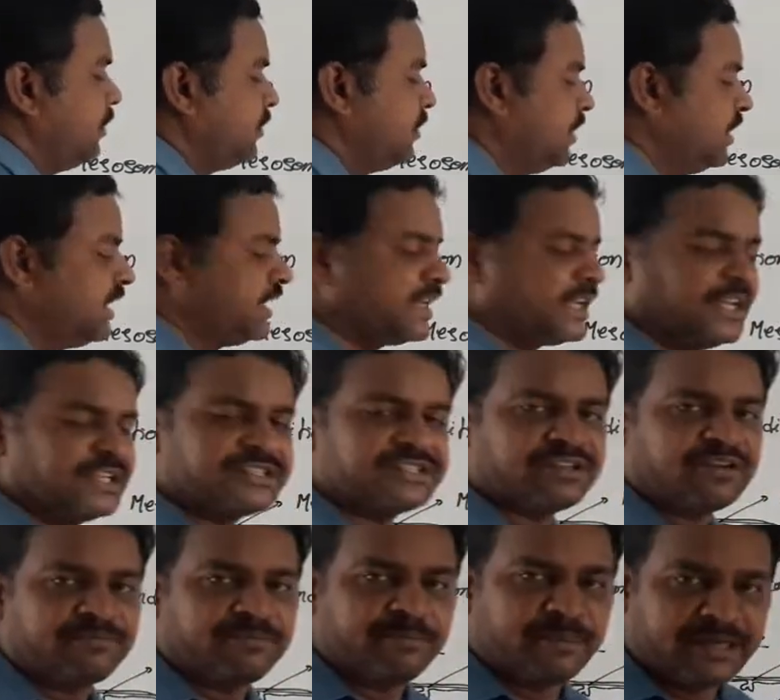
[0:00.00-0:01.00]
In case
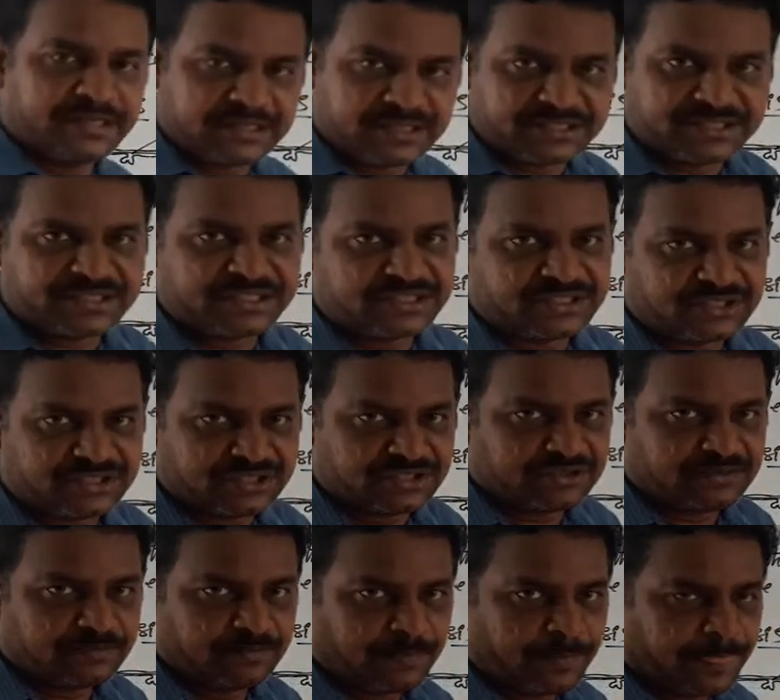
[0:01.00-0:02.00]
of
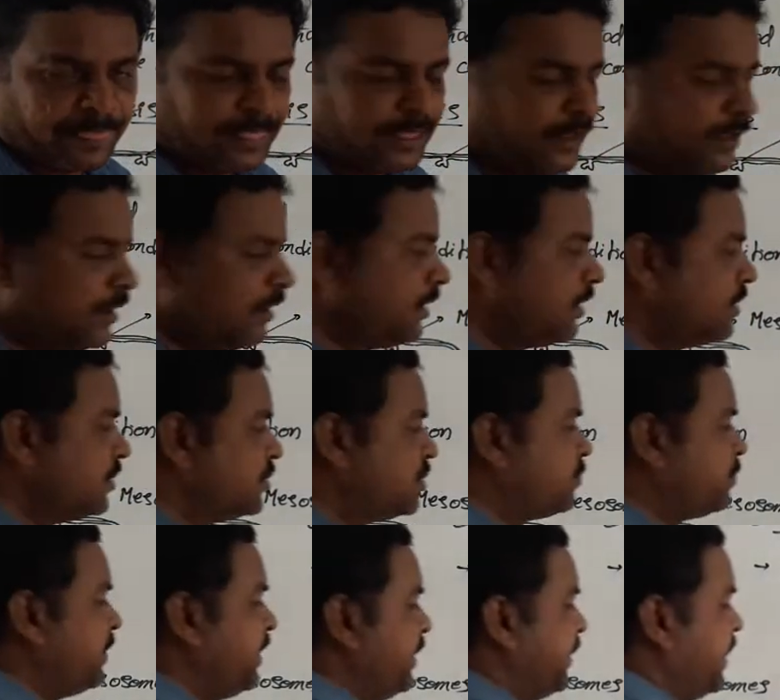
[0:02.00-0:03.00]
mitosis,
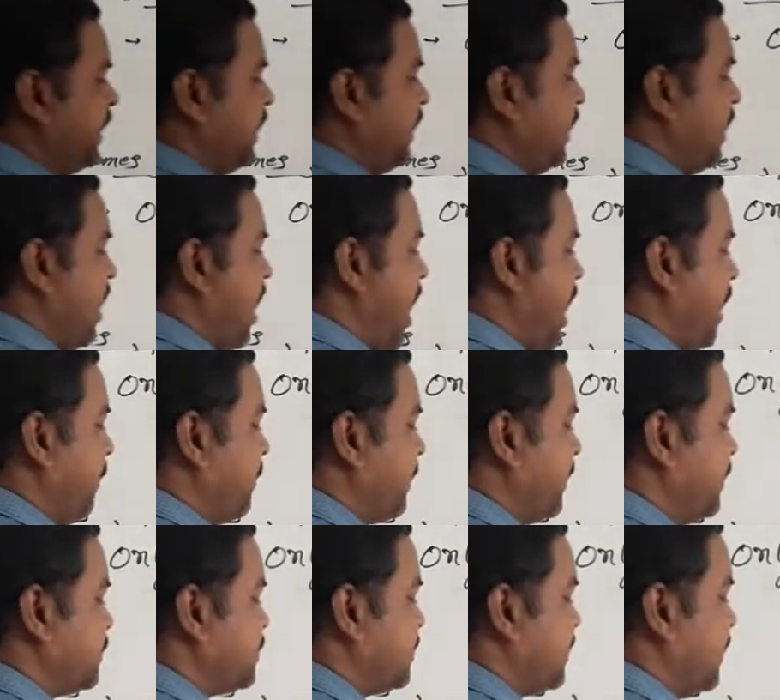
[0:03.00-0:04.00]
spindle
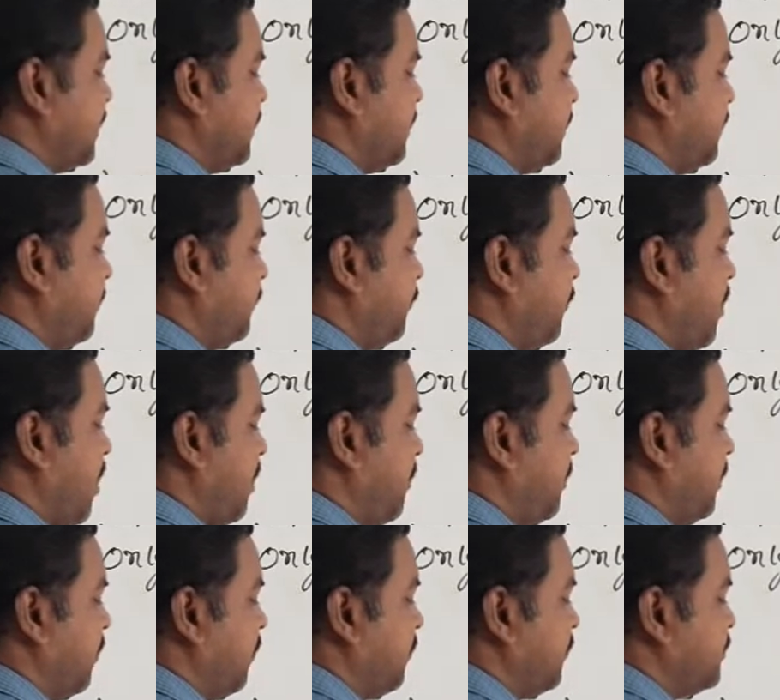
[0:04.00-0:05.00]
operation
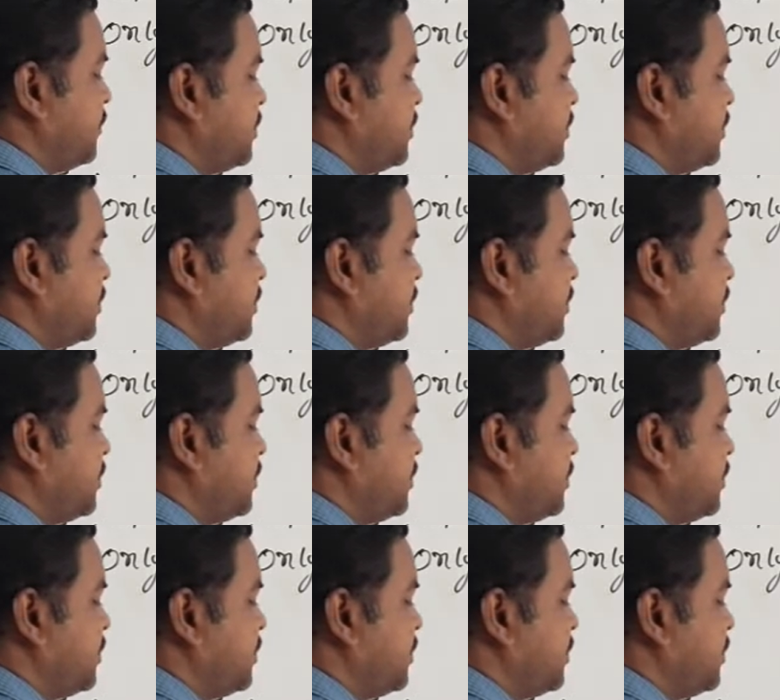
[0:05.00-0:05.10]
formed.